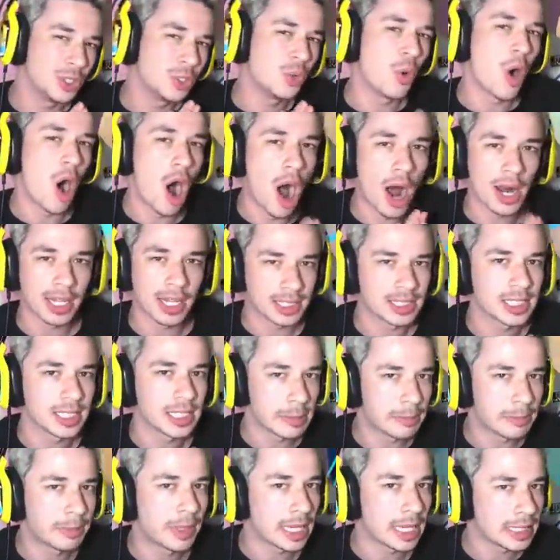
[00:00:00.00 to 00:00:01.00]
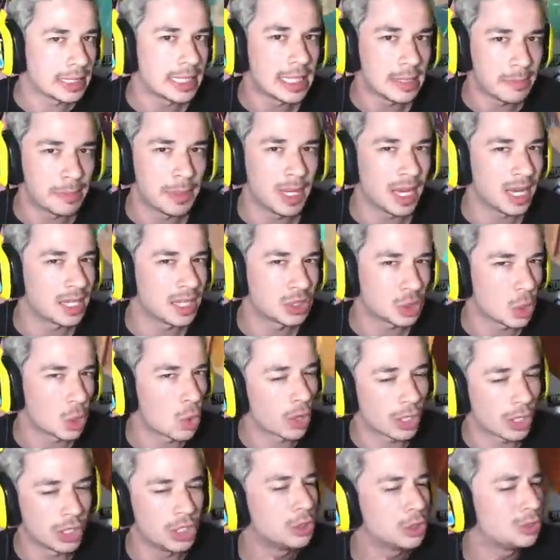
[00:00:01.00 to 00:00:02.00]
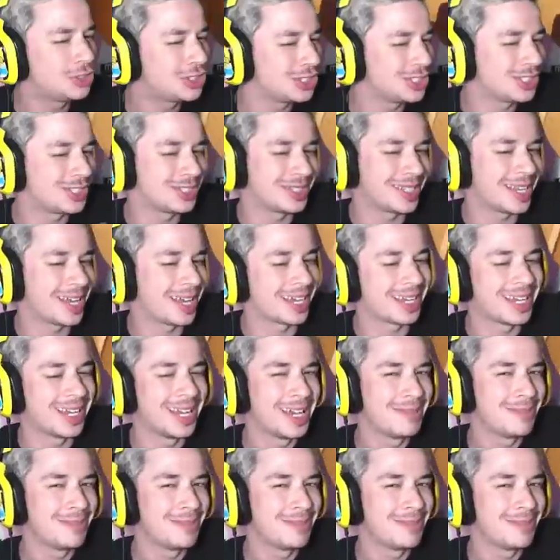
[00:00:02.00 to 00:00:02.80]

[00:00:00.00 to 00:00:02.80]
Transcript: you honestly play DPS, or are you just like,